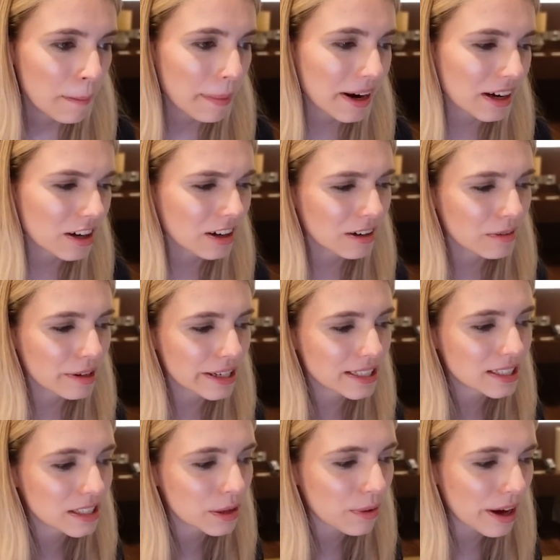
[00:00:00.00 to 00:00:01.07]
But I couldn't really
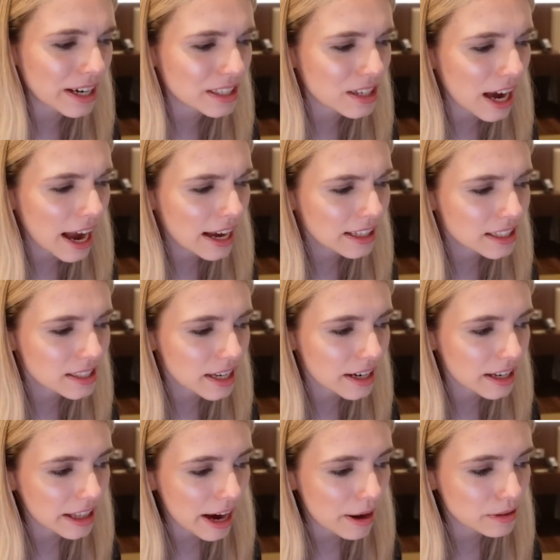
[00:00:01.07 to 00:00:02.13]
see why. So I
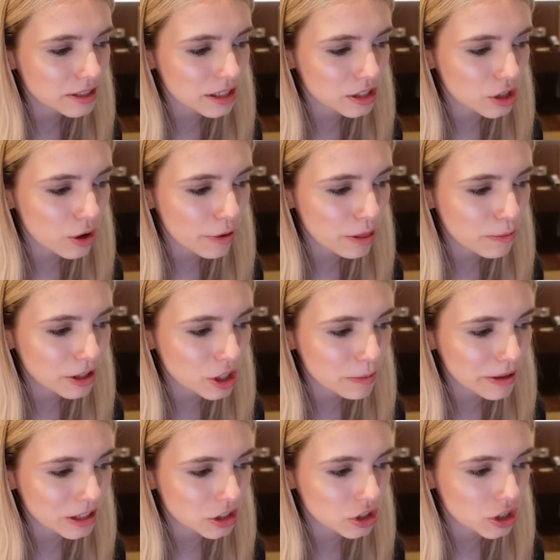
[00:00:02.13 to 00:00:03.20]
decided that I was going to go with
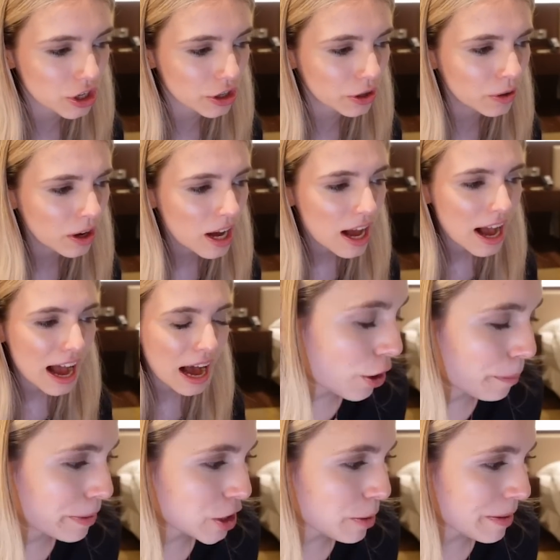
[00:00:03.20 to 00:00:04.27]
bishop h2.
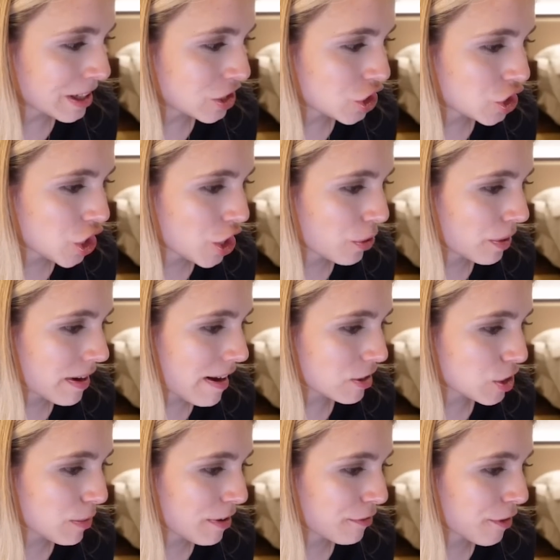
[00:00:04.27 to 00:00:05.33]
So bishop h2, and now
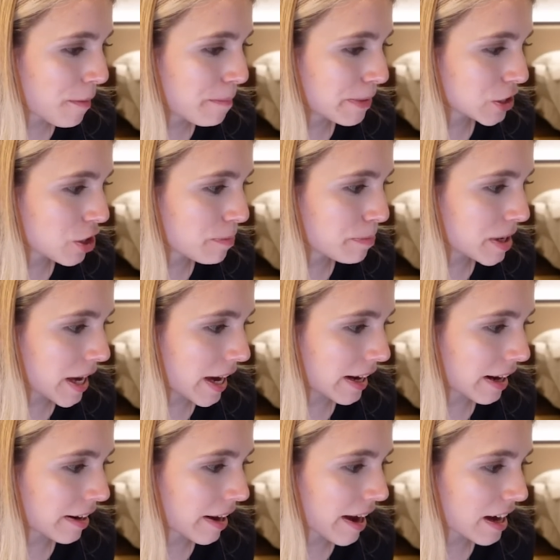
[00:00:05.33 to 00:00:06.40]
she went for bishop b8.
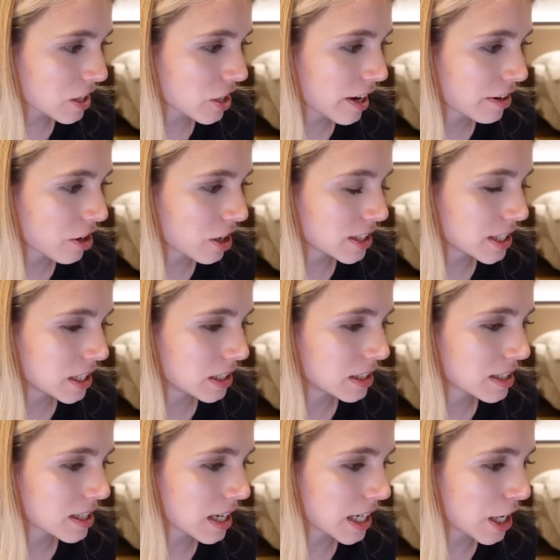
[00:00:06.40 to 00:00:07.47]
And I actually had not seen
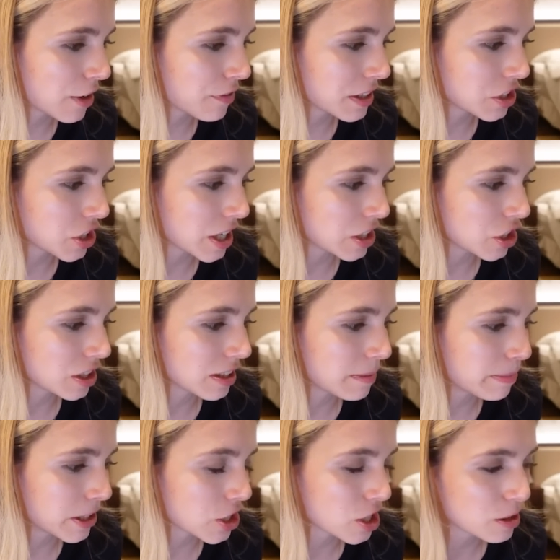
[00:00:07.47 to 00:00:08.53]
this idea of exchanging the
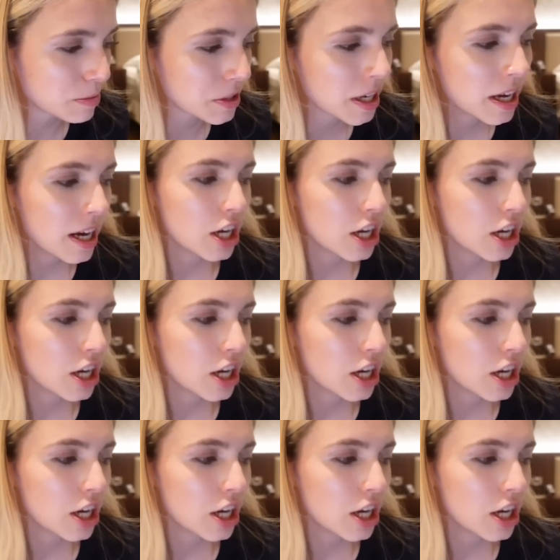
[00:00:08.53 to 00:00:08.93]
bishops.